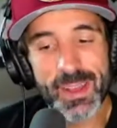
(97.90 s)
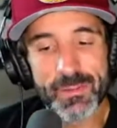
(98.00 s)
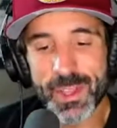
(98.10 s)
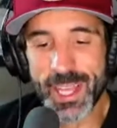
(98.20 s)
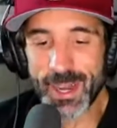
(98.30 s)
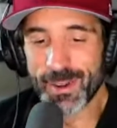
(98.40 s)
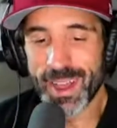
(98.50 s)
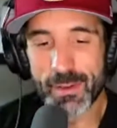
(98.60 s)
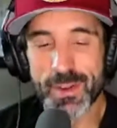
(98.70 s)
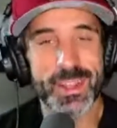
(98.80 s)
nothing.
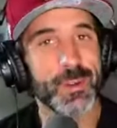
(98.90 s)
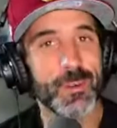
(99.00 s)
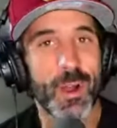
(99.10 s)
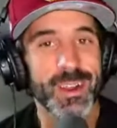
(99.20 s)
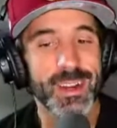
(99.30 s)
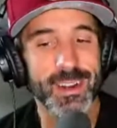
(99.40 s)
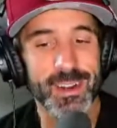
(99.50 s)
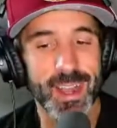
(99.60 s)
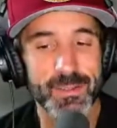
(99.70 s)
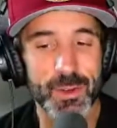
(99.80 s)
I have nothing wrong,
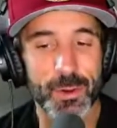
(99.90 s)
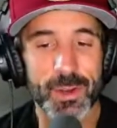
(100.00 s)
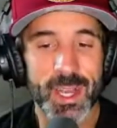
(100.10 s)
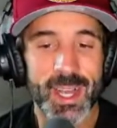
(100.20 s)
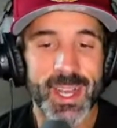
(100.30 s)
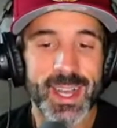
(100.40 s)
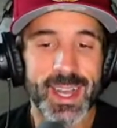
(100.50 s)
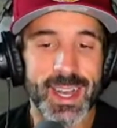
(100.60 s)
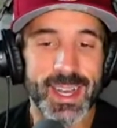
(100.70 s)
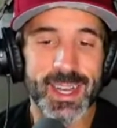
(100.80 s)
or I have no,
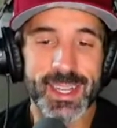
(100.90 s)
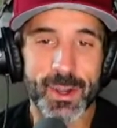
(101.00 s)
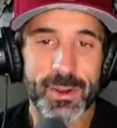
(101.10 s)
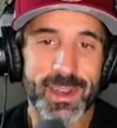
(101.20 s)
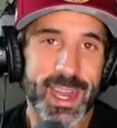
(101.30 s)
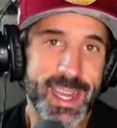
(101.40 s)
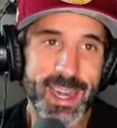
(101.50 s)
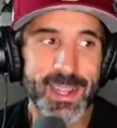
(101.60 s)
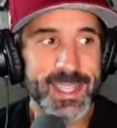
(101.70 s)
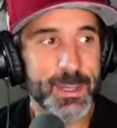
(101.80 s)
uh, you know, I kind
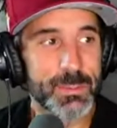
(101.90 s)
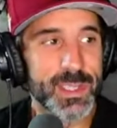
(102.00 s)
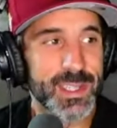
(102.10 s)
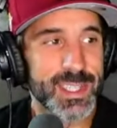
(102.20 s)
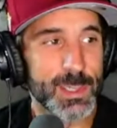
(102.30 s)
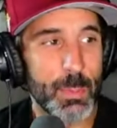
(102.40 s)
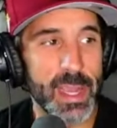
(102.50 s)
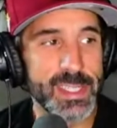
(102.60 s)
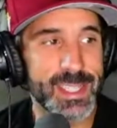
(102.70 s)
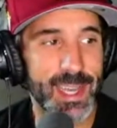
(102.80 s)
of like some
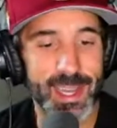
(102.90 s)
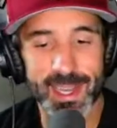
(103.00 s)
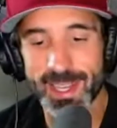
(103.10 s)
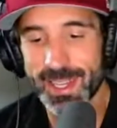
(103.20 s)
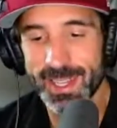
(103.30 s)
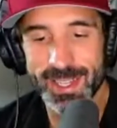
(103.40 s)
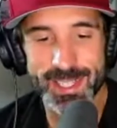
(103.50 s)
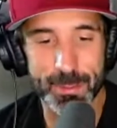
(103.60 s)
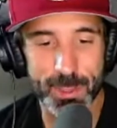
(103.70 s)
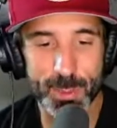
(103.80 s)
spite, uh,
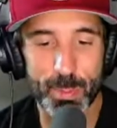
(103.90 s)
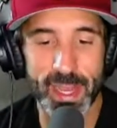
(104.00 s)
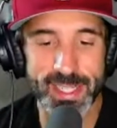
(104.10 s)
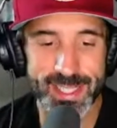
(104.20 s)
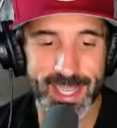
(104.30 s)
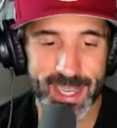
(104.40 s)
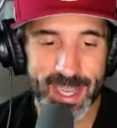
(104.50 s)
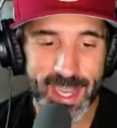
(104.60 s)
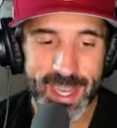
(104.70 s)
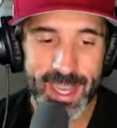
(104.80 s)
some spite uh,
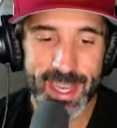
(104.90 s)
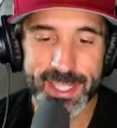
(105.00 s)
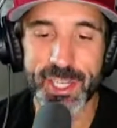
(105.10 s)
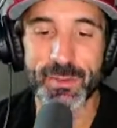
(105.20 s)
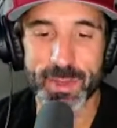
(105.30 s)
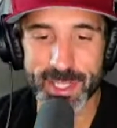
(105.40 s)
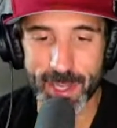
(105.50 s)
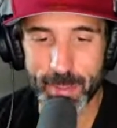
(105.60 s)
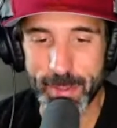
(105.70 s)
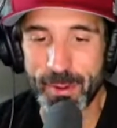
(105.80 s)
achievements
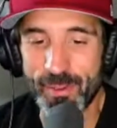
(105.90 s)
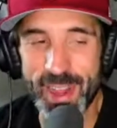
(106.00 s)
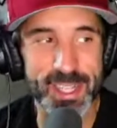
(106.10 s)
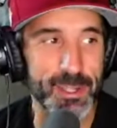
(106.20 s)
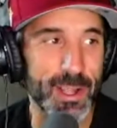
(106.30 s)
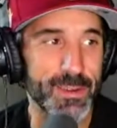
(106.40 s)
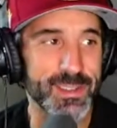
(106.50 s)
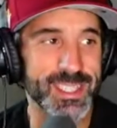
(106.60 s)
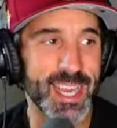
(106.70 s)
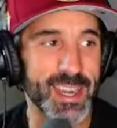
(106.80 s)
that people make in their life.
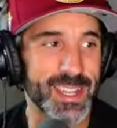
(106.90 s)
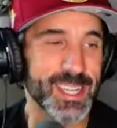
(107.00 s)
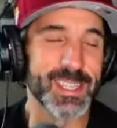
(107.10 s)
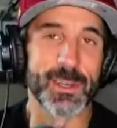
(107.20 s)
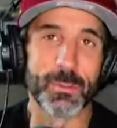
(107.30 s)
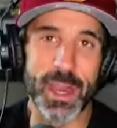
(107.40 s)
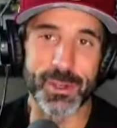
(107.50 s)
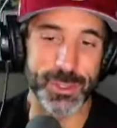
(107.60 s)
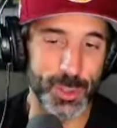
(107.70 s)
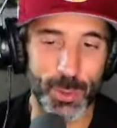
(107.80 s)
It's kind of like the
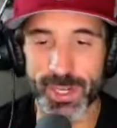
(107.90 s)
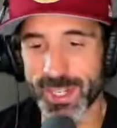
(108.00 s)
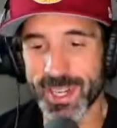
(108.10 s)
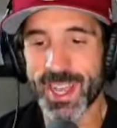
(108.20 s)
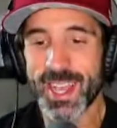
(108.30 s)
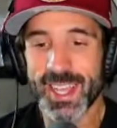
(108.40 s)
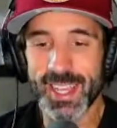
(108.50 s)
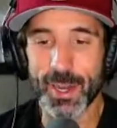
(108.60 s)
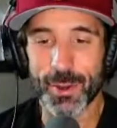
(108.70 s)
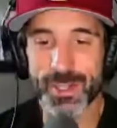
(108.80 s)
Michael Jordan
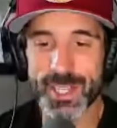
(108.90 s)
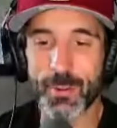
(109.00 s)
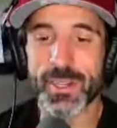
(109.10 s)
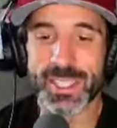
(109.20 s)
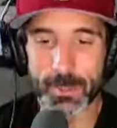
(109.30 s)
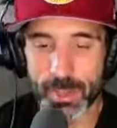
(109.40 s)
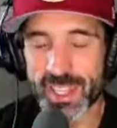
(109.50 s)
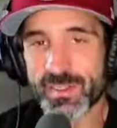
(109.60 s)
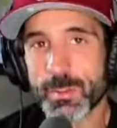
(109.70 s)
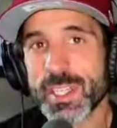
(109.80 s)
you know, someone didn't
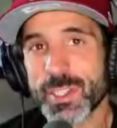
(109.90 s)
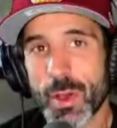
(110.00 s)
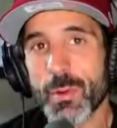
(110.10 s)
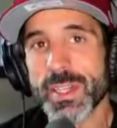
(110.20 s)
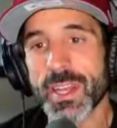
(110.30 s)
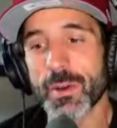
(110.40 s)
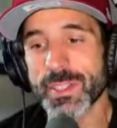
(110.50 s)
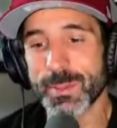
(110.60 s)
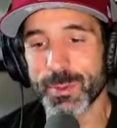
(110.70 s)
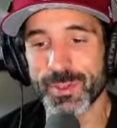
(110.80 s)
believe in me, so I went out
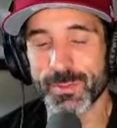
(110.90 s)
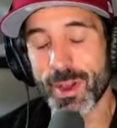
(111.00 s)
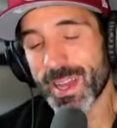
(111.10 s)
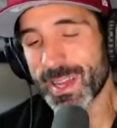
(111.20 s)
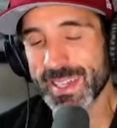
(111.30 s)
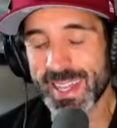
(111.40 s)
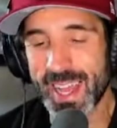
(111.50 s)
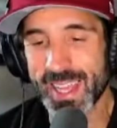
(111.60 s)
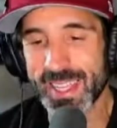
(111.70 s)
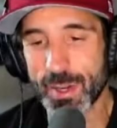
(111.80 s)
to prove them wrong.
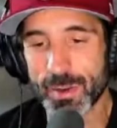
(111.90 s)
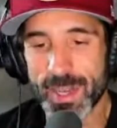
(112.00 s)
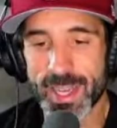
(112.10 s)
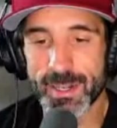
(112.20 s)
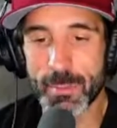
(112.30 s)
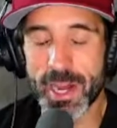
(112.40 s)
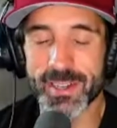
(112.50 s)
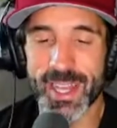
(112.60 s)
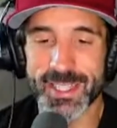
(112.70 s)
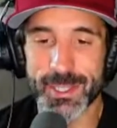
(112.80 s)
I, I you know, I admire
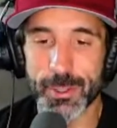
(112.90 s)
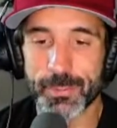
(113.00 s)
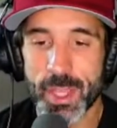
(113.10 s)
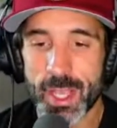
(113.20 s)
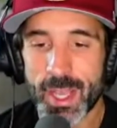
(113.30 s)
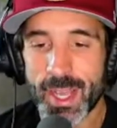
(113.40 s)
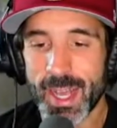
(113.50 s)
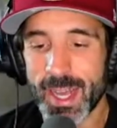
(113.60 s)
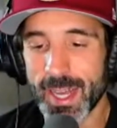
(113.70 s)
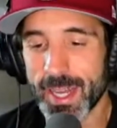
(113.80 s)
that too.
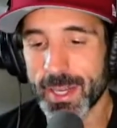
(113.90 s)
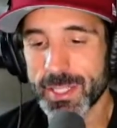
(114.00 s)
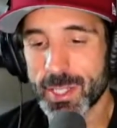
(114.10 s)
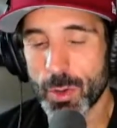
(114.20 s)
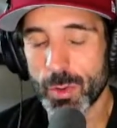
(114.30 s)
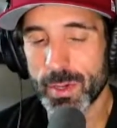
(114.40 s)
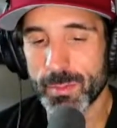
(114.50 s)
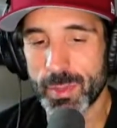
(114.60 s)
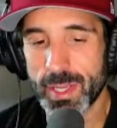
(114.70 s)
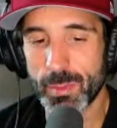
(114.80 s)
Uh, so
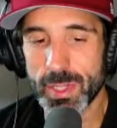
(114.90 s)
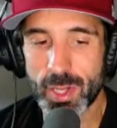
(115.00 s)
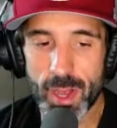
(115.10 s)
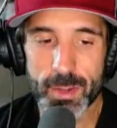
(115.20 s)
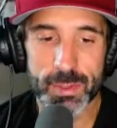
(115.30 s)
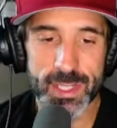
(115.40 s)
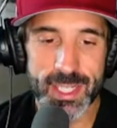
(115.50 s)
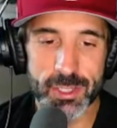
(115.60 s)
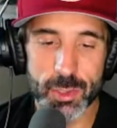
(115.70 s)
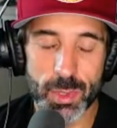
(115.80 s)
we we talk about the
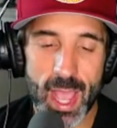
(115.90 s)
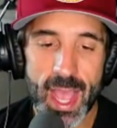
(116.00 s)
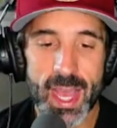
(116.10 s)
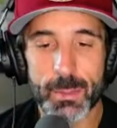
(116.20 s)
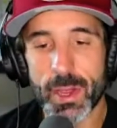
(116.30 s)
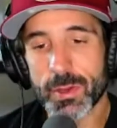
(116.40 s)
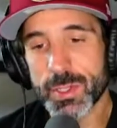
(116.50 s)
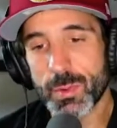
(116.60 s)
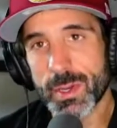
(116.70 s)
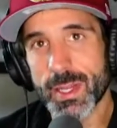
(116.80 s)
teachers we had, but I also
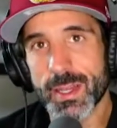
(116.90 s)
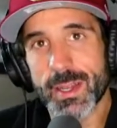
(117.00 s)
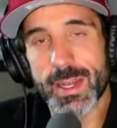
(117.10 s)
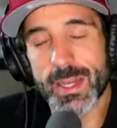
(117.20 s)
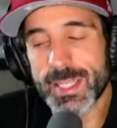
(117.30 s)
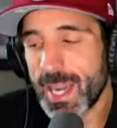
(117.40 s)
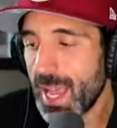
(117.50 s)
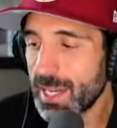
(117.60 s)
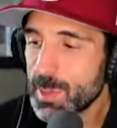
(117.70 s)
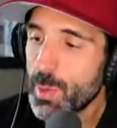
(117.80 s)
want to uh, today
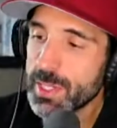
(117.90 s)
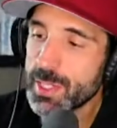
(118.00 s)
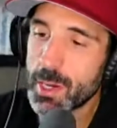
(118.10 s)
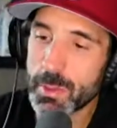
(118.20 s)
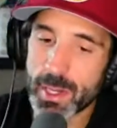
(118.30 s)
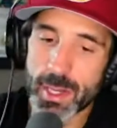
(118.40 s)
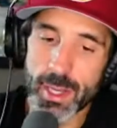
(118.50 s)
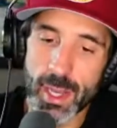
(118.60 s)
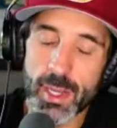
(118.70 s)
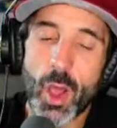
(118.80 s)
I just want to talk about
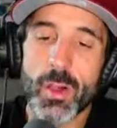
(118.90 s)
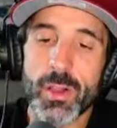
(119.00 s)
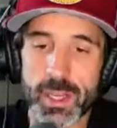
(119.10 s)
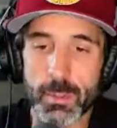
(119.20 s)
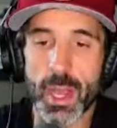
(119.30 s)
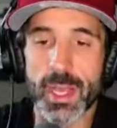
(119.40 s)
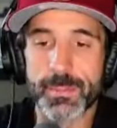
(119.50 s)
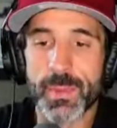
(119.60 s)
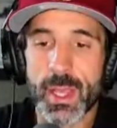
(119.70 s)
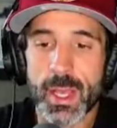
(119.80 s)
a, a, colleague of mine
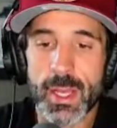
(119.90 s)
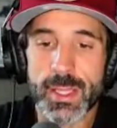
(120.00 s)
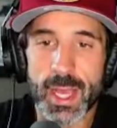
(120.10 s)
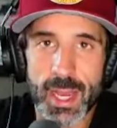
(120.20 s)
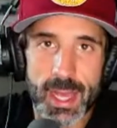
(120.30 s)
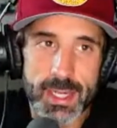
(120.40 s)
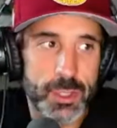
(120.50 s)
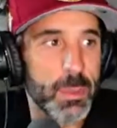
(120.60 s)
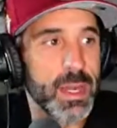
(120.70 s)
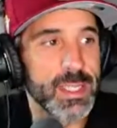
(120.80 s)
that had a
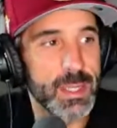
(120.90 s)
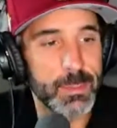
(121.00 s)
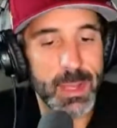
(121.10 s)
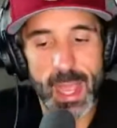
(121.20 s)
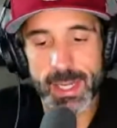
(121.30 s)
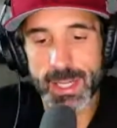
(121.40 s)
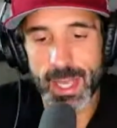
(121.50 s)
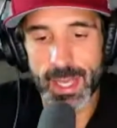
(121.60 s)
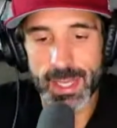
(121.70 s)
tremendous impact, and